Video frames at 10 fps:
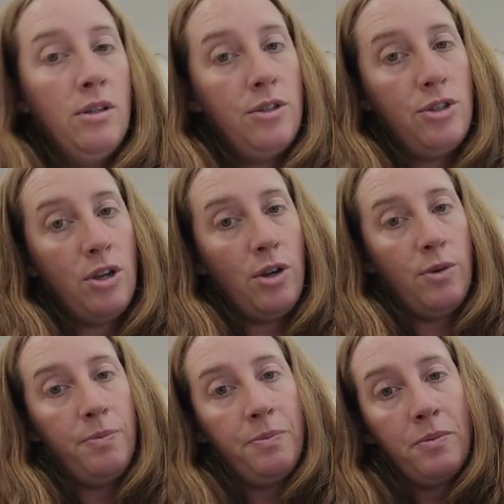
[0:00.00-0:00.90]
So
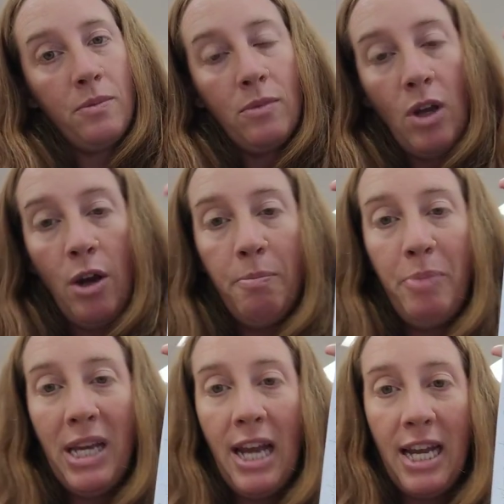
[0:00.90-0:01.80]
our
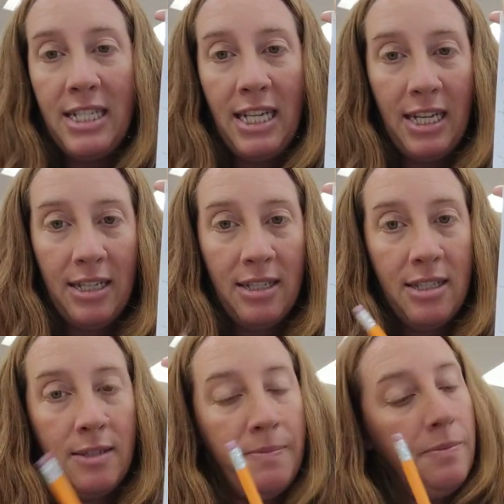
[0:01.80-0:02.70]
big
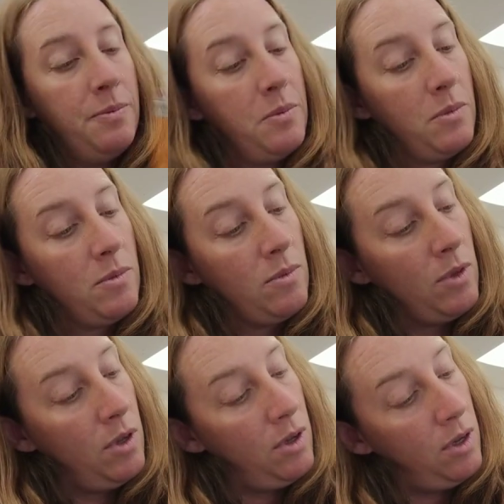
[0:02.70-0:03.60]
ideas:
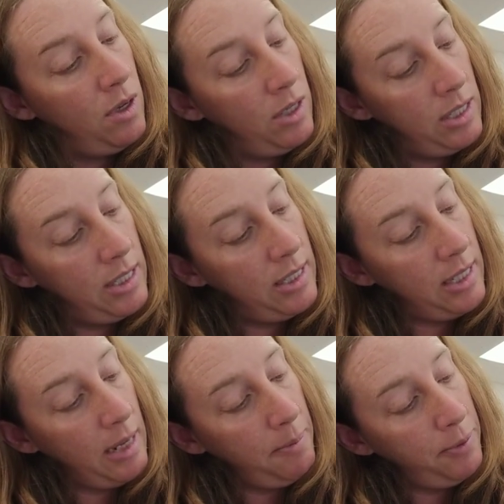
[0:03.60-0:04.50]

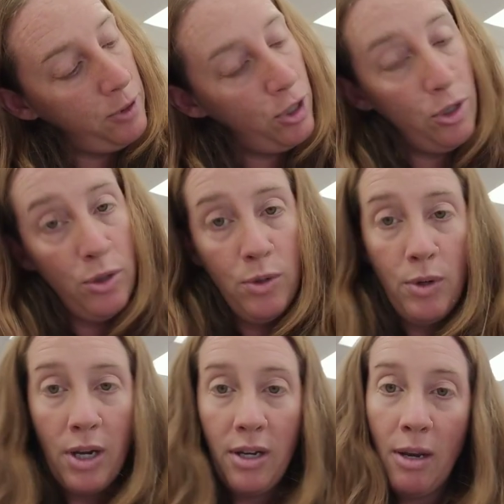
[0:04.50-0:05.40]
skip
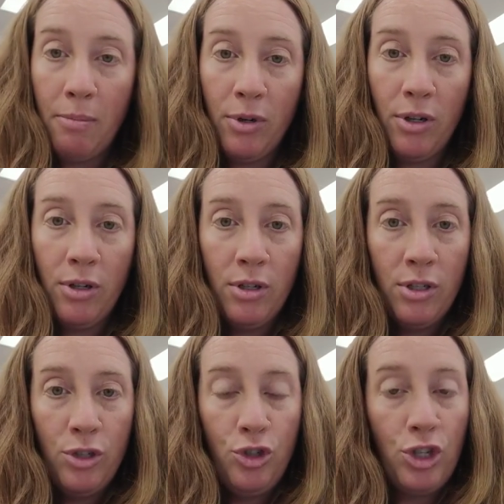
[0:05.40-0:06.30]
to a number
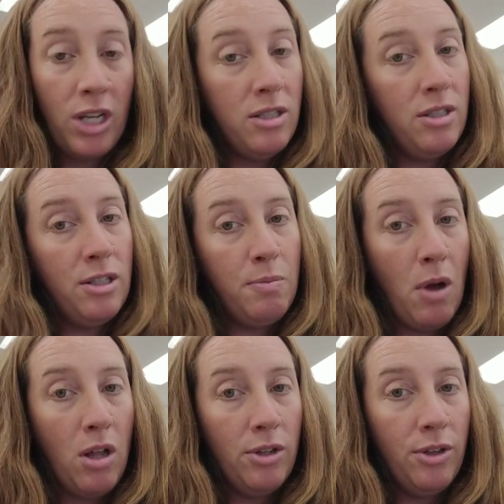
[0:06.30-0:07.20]
just
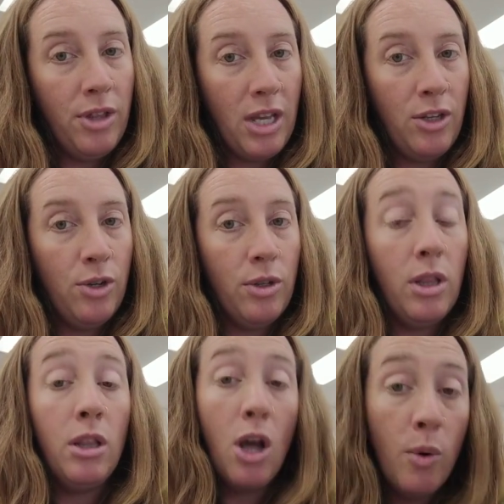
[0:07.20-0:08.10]
smaller than your
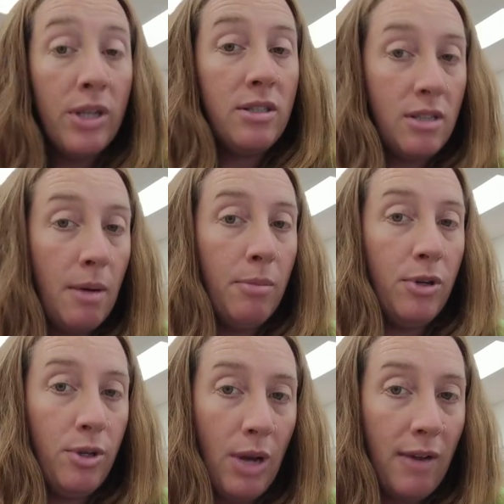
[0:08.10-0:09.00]
lowest number
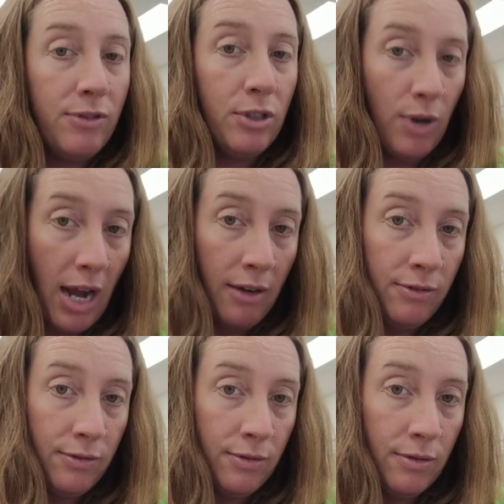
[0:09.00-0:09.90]
you have to
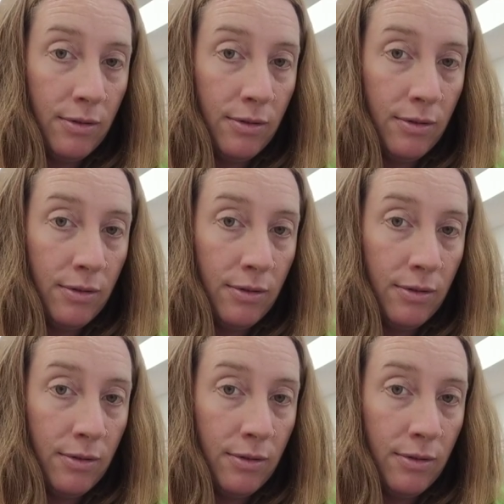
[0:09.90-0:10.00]
graph,